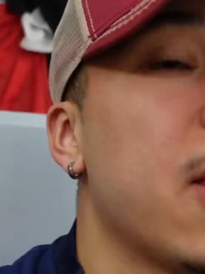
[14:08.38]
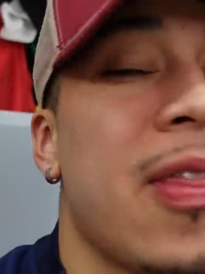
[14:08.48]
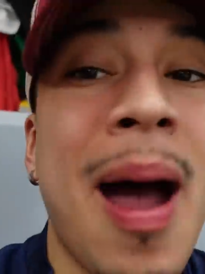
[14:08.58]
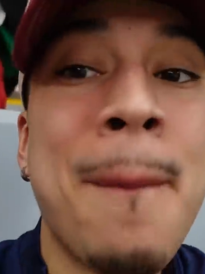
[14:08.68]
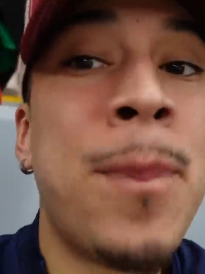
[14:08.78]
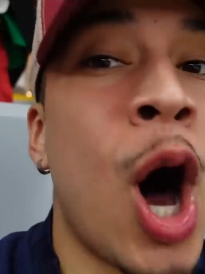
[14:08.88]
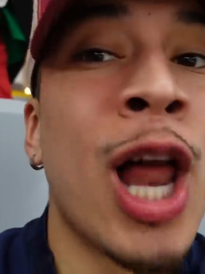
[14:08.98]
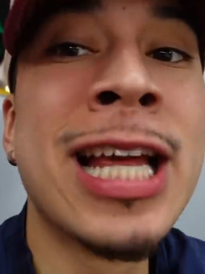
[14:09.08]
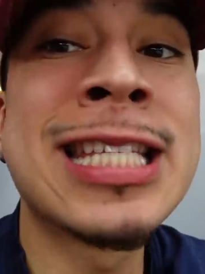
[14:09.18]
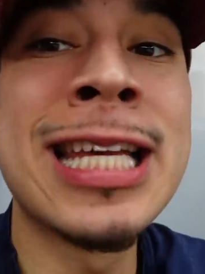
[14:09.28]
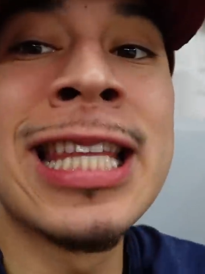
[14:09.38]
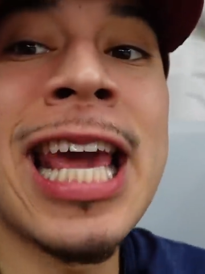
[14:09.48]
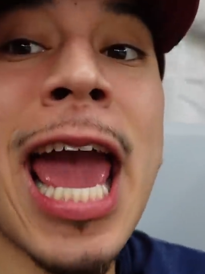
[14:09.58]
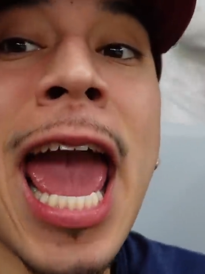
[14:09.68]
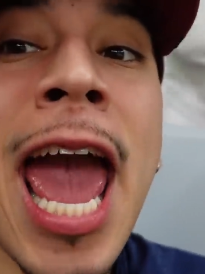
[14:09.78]
That ball is in
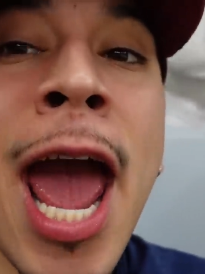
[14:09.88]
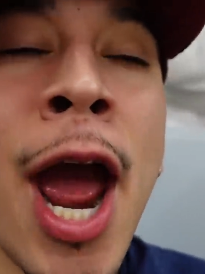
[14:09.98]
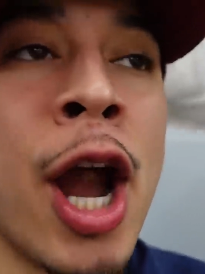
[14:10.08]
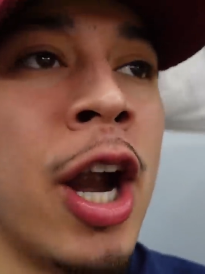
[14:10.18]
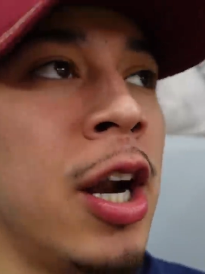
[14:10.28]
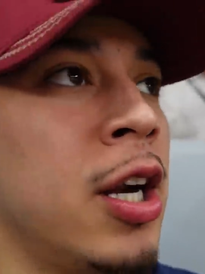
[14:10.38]
the air.